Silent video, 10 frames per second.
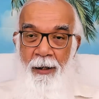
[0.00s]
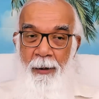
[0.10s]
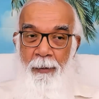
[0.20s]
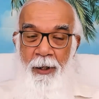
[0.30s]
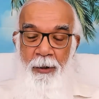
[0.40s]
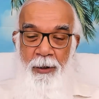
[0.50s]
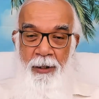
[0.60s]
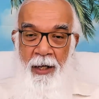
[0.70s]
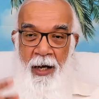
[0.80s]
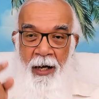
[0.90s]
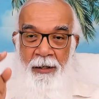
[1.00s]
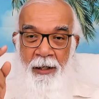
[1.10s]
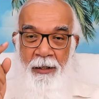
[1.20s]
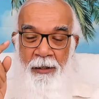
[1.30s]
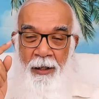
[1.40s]
Because that
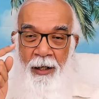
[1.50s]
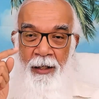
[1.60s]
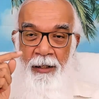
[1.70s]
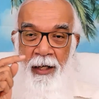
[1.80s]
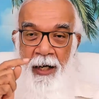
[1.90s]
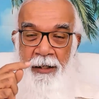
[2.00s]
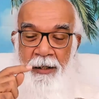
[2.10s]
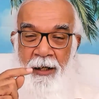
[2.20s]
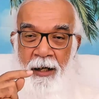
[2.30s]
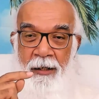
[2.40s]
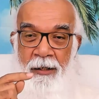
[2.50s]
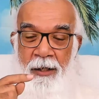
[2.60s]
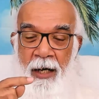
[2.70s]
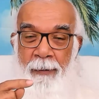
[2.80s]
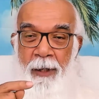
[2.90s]
intellect gets
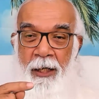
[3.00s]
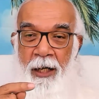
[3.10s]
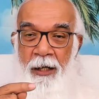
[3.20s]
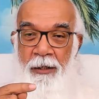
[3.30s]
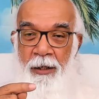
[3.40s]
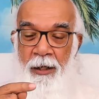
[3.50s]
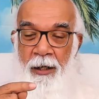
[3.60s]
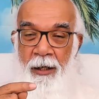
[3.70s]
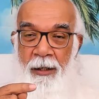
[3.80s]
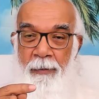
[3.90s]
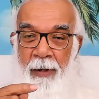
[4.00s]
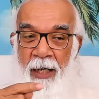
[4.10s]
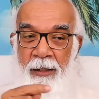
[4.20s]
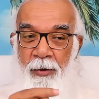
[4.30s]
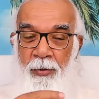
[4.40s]
contaminated
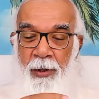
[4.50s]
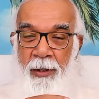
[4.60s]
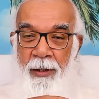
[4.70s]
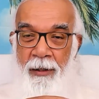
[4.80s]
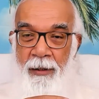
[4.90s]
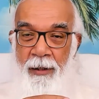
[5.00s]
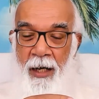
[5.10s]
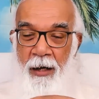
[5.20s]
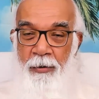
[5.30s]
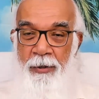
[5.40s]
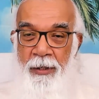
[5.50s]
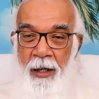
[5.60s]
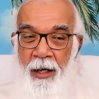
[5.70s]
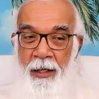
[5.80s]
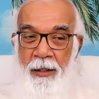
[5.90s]
by the world,
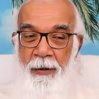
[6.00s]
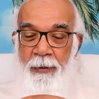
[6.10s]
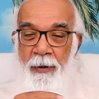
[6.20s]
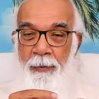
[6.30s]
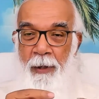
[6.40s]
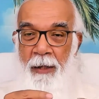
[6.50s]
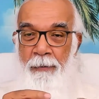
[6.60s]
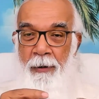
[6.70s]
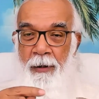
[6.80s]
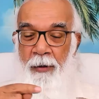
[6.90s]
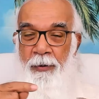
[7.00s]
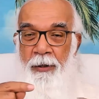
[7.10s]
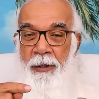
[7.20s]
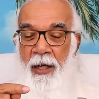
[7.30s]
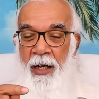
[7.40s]
outside of the people, of the
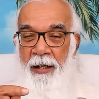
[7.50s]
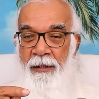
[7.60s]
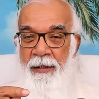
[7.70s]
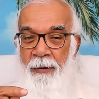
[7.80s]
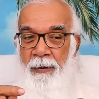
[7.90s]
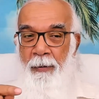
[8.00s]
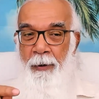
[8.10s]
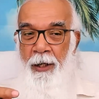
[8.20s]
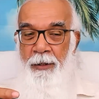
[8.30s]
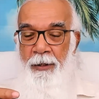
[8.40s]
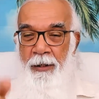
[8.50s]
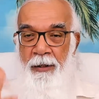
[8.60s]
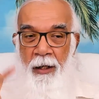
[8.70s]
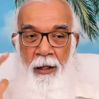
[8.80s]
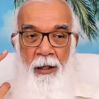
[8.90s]
things, of the places.
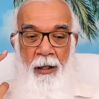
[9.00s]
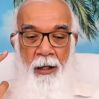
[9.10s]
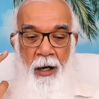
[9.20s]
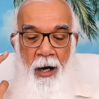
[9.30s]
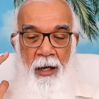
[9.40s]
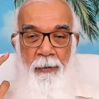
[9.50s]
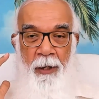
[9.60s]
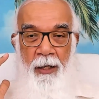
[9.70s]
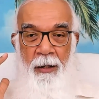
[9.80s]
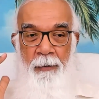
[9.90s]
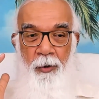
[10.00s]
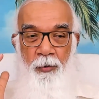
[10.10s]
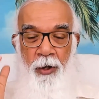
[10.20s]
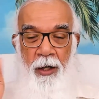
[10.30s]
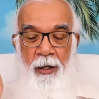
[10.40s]
I become
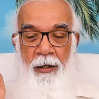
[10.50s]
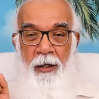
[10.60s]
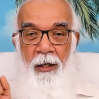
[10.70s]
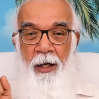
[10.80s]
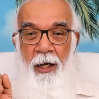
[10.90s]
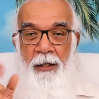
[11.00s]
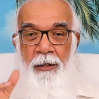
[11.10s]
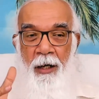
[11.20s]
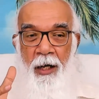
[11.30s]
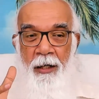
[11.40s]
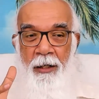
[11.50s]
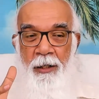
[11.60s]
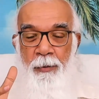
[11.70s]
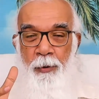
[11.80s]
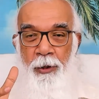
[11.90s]
aware, intellect
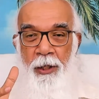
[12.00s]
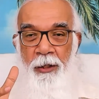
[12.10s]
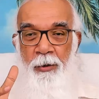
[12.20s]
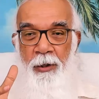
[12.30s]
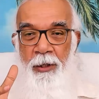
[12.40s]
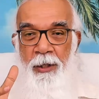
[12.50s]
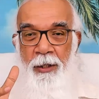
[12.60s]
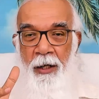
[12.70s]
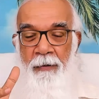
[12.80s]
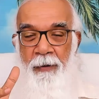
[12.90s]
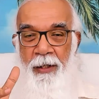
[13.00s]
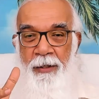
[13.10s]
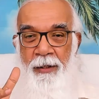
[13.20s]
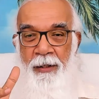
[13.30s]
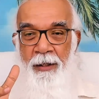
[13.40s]
is put into the service.